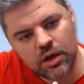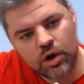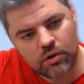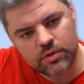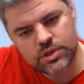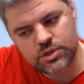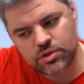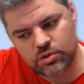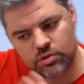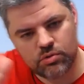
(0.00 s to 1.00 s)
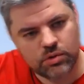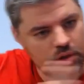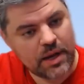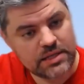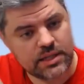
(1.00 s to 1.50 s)
over to
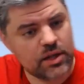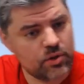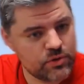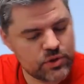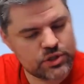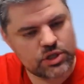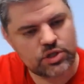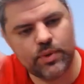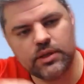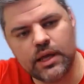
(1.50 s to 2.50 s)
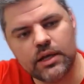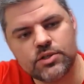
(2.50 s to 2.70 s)
passing that over to essentially big data.